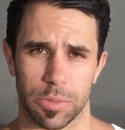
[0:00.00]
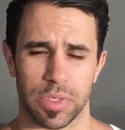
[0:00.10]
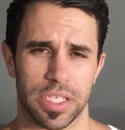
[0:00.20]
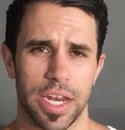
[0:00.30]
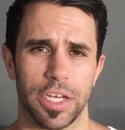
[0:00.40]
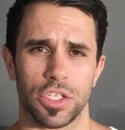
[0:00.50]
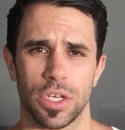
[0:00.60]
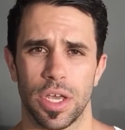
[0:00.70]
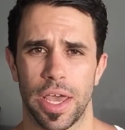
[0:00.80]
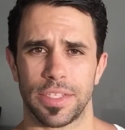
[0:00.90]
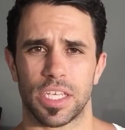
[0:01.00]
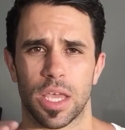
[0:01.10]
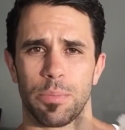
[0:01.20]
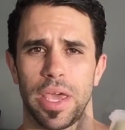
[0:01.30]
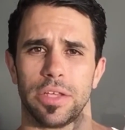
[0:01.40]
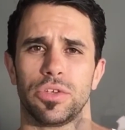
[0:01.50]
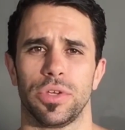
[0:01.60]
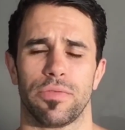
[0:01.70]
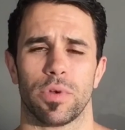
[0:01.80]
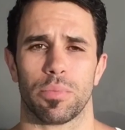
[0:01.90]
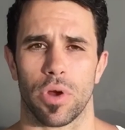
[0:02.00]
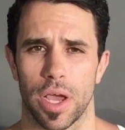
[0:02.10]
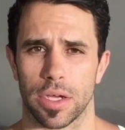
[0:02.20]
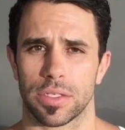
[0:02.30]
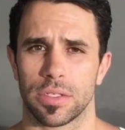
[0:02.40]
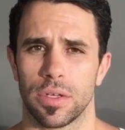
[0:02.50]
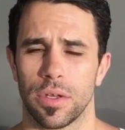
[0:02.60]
percentage and to compare 2 different products.